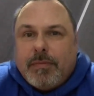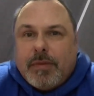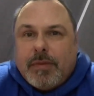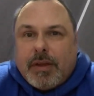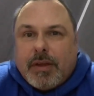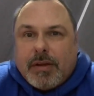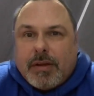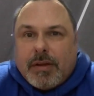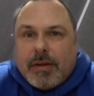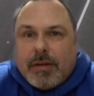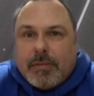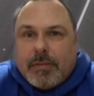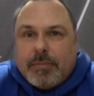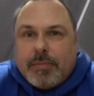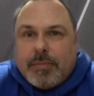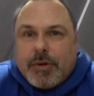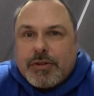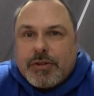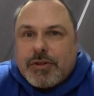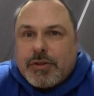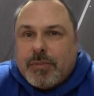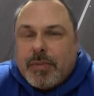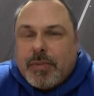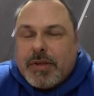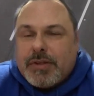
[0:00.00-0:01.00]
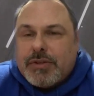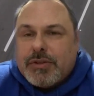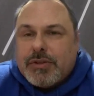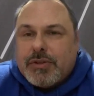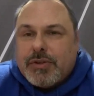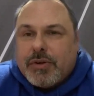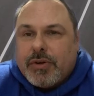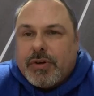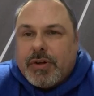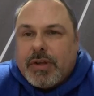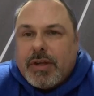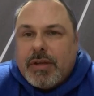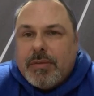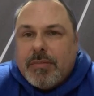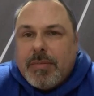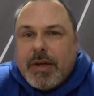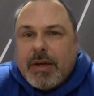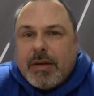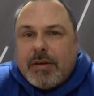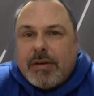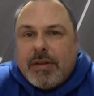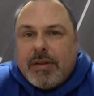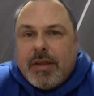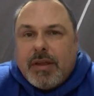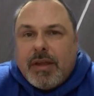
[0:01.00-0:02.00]
a personal message or an
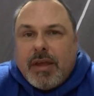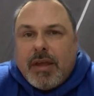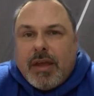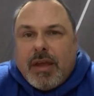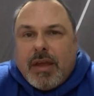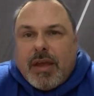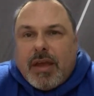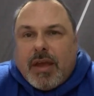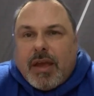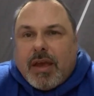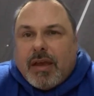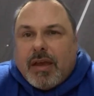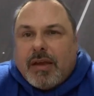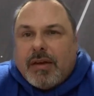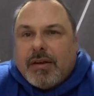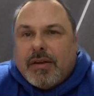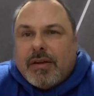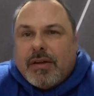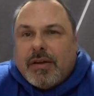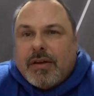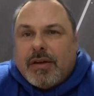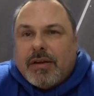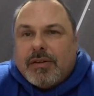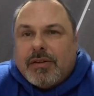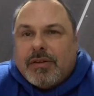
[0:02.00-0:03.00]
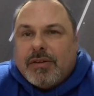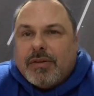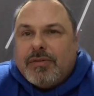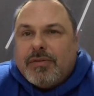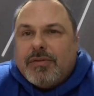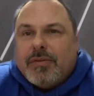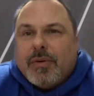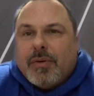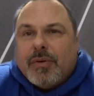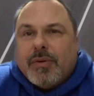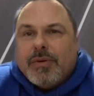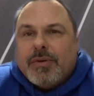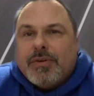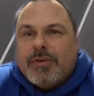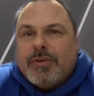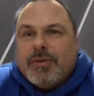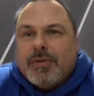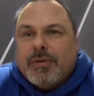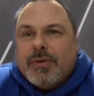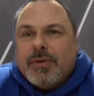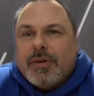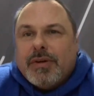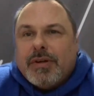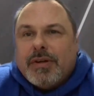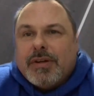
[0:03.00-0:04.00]
email, and look forward
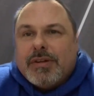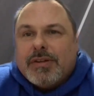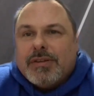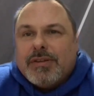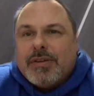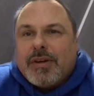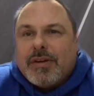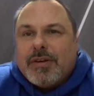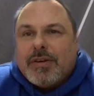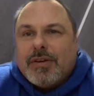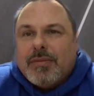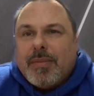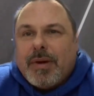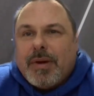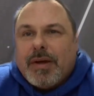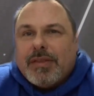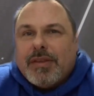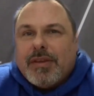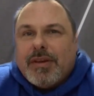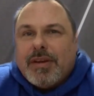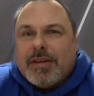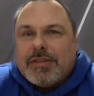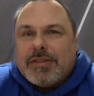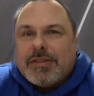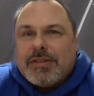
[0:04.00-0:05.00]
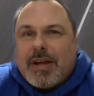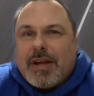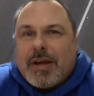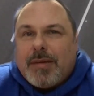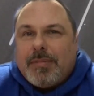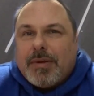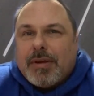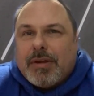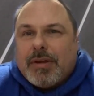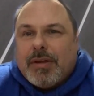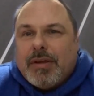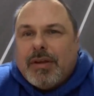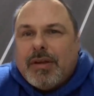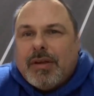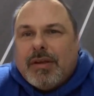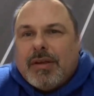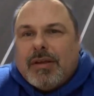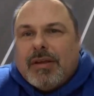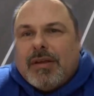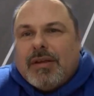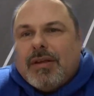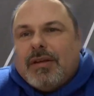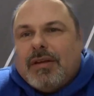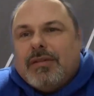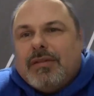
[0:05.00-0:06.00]
to talking about the next topic.
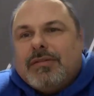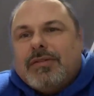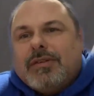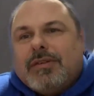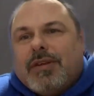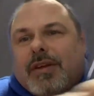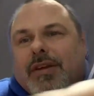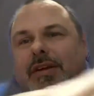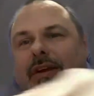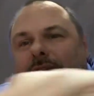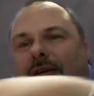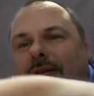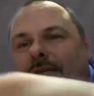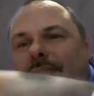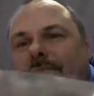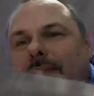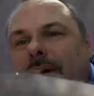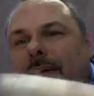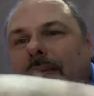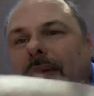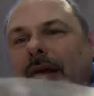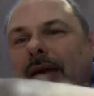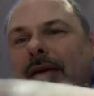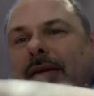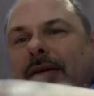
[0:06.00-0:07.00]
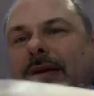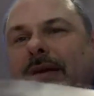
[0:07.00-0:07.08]
Take care. Bye-bye.